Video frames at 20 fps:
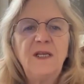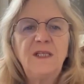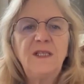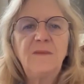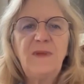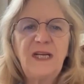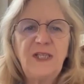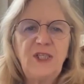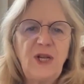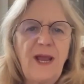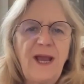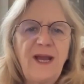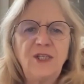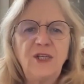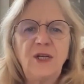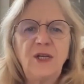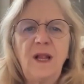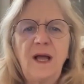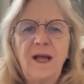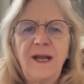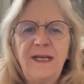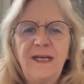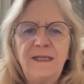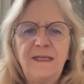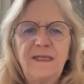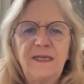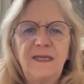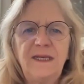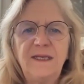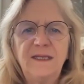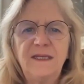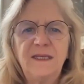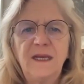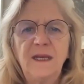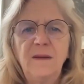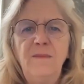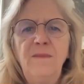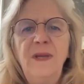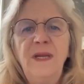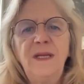Dementia Action Alliance is
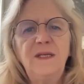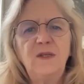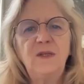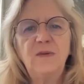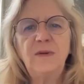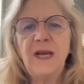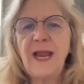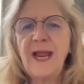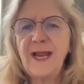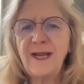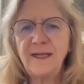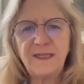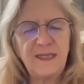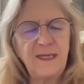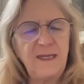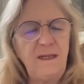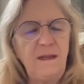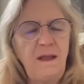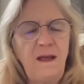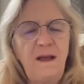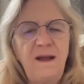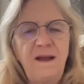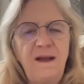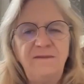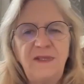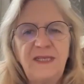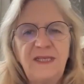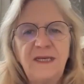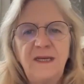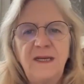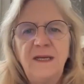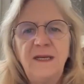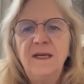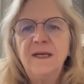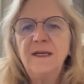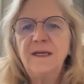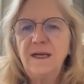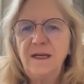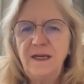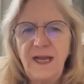committed to enhancing lives,
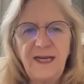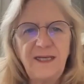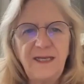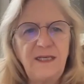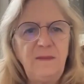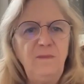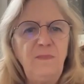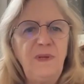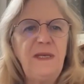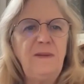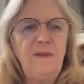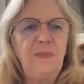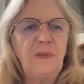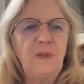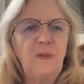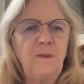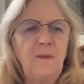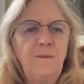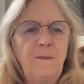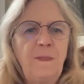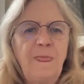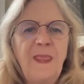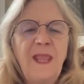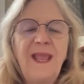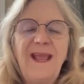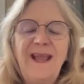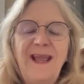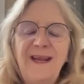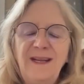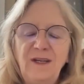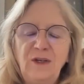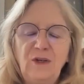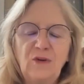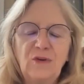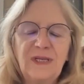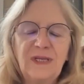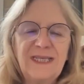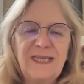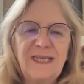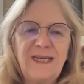connecting people, and
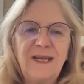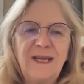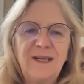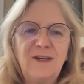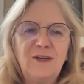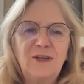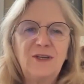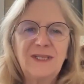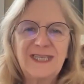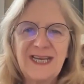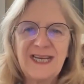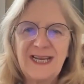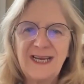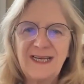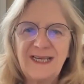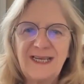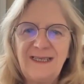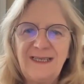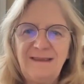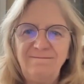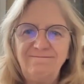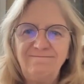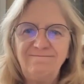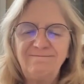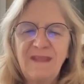increasing understanding.